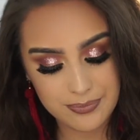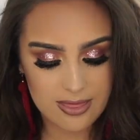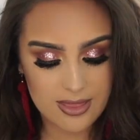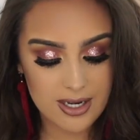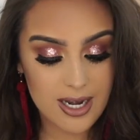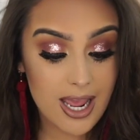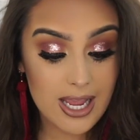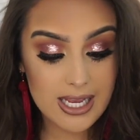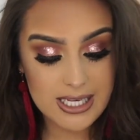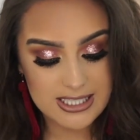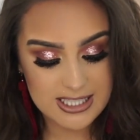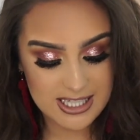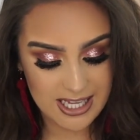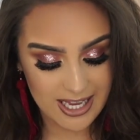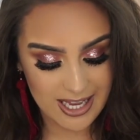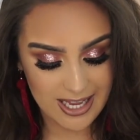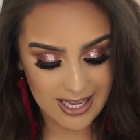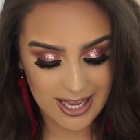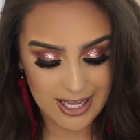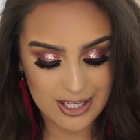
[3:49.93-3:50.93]
The next
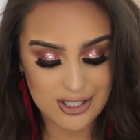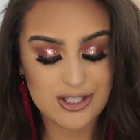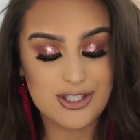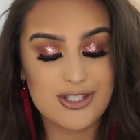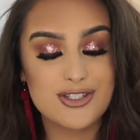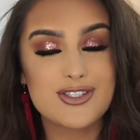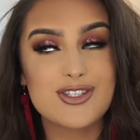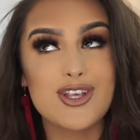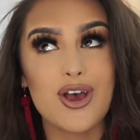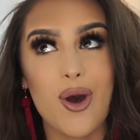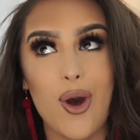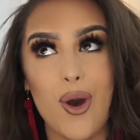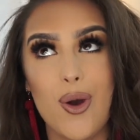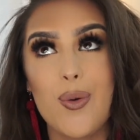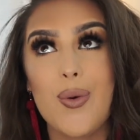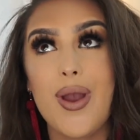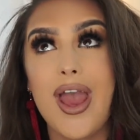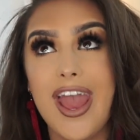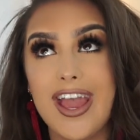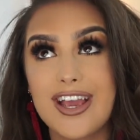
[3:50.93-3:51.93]
thing is
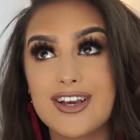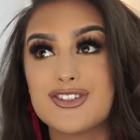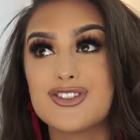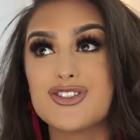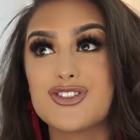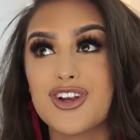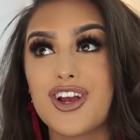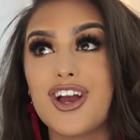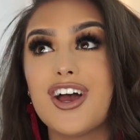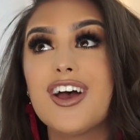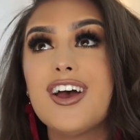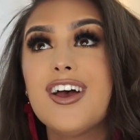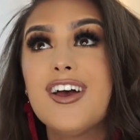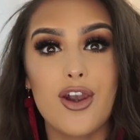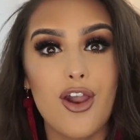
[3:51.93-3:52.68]
so extra.